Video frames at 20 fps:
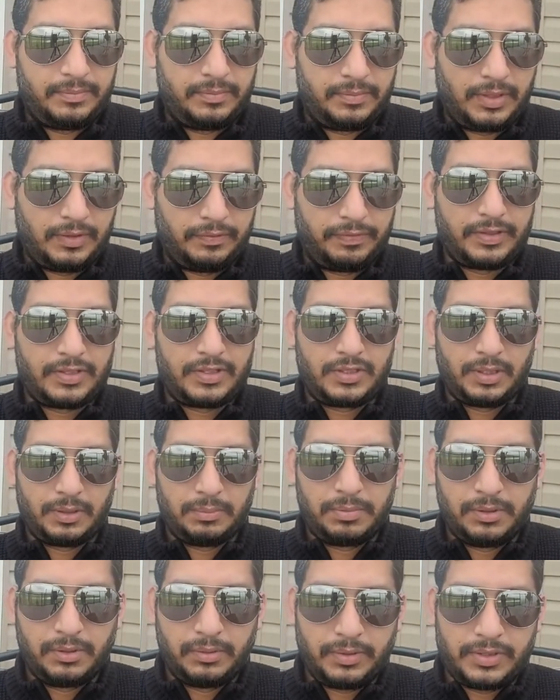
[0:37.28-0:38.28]

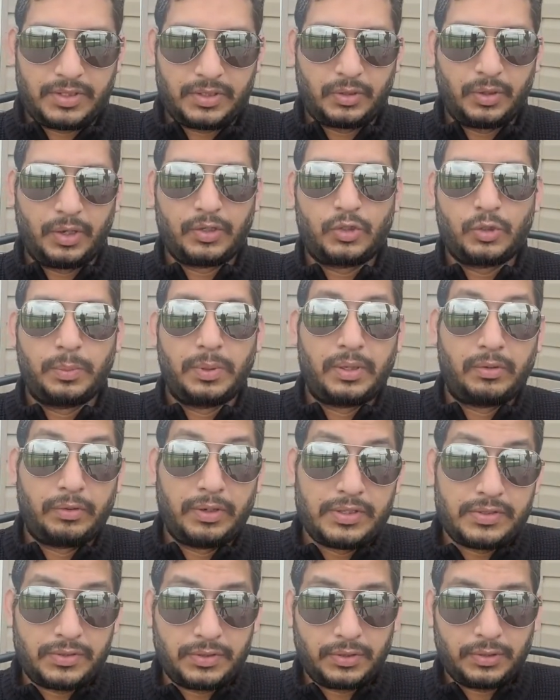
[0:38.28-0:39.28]
FSW is going to be
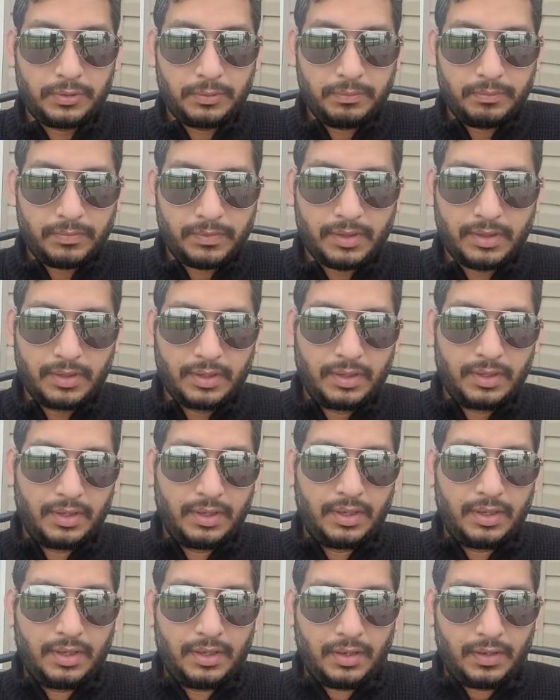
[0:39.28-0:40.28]
resumed
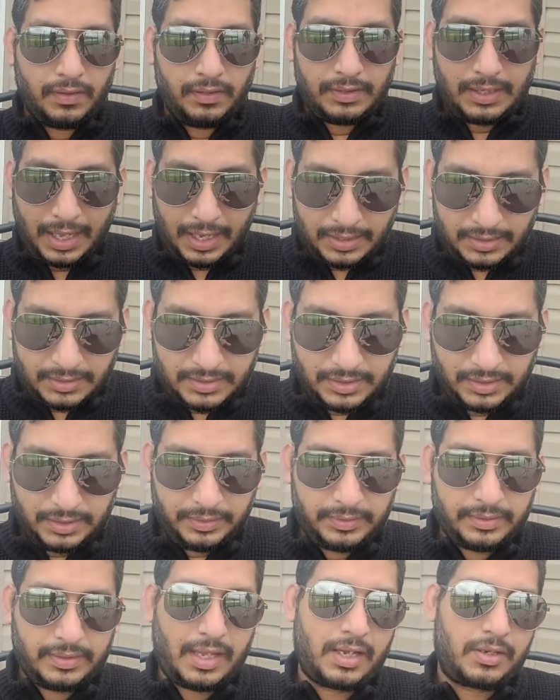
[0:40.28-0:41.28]
on that day
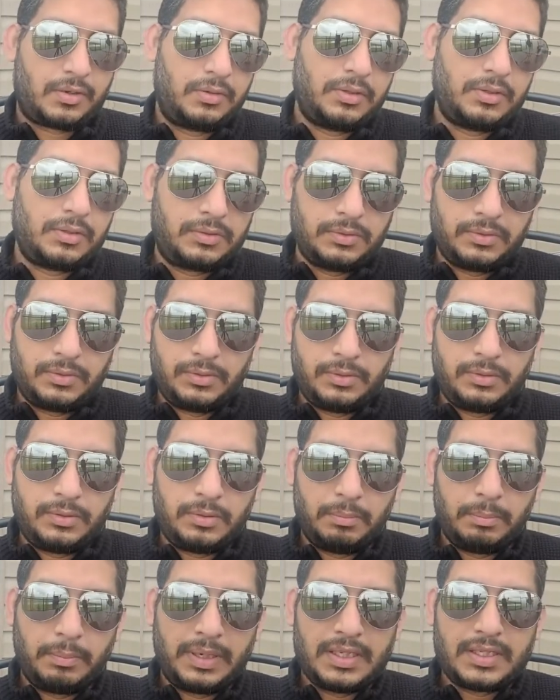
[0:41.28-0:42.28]
according to
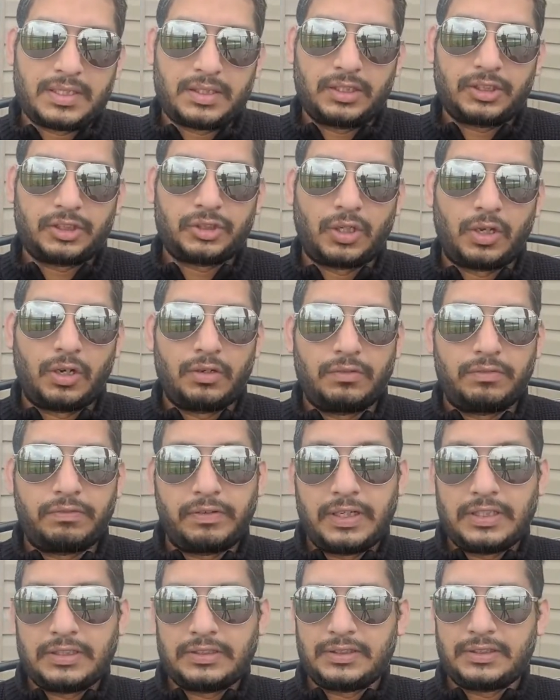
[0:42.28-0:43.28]
Minister Sean
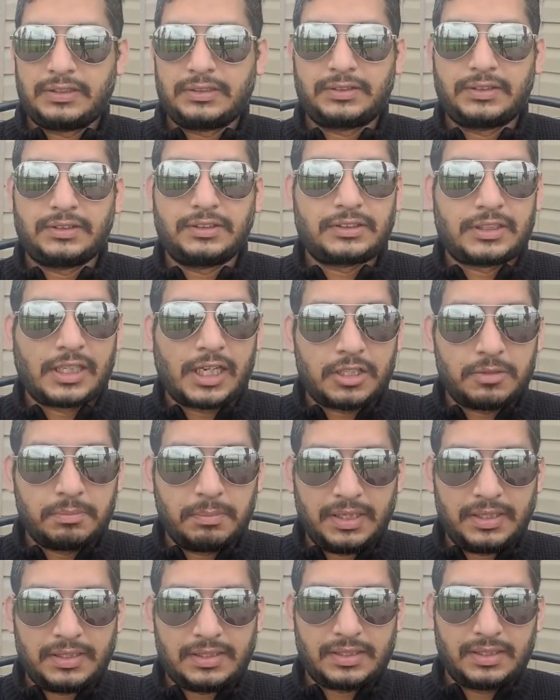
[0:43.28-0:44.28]
Fraser's
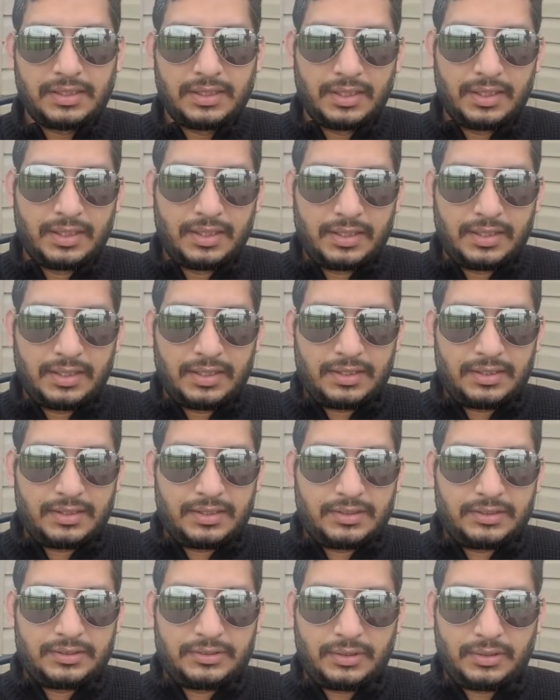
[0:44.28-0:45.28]
statement.
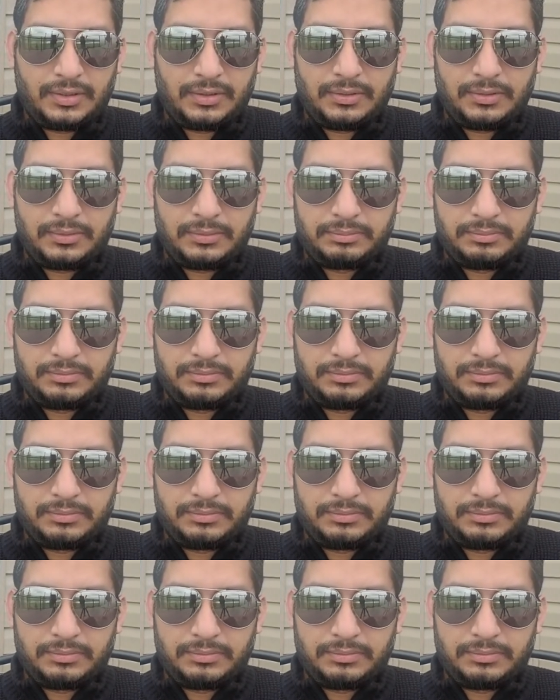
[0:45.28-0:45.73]
So